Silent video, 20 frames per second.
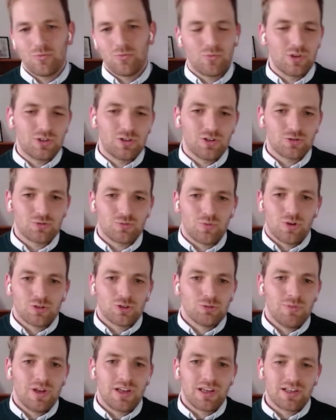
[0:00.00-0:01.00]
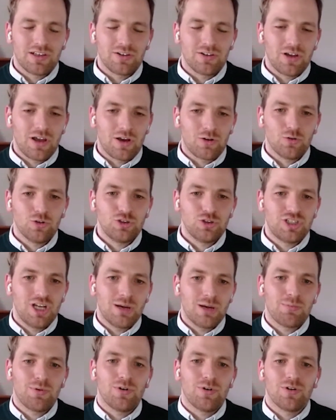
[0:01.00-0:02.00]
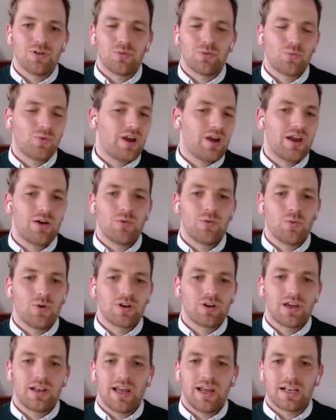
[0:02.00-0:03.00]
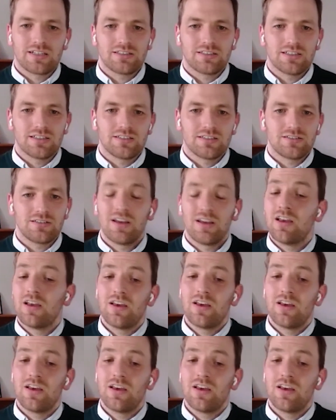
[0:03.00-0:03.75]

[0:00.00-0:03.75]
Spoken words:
We just want to make a good SharePoint where everyone can access